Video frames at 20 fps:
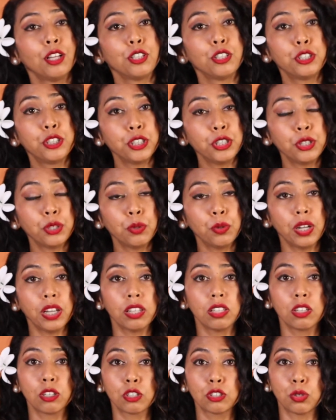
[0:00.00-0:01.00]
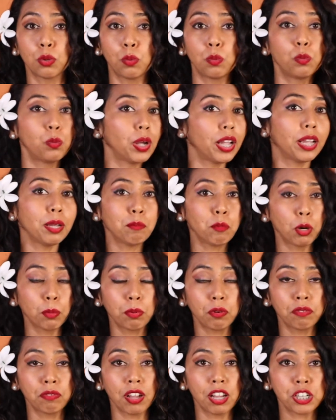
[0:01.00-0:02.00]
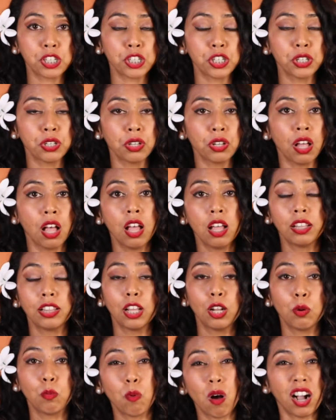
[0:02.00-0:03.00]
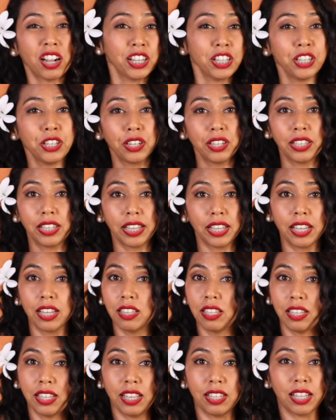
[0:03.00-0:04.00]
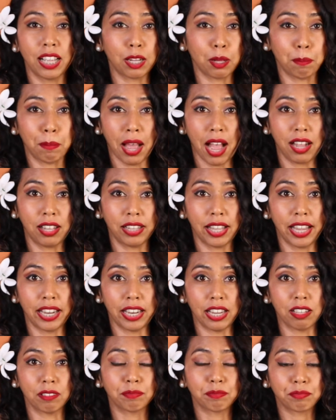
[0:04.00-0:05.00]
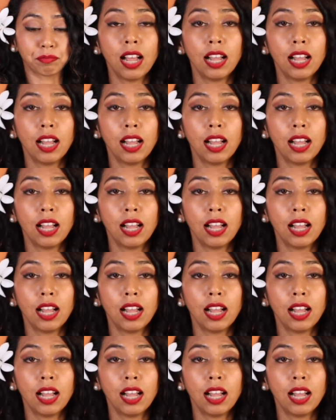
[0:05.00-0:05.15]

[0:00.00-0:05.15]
2, it looks way more professional than walking to your gig looking like a bag lady.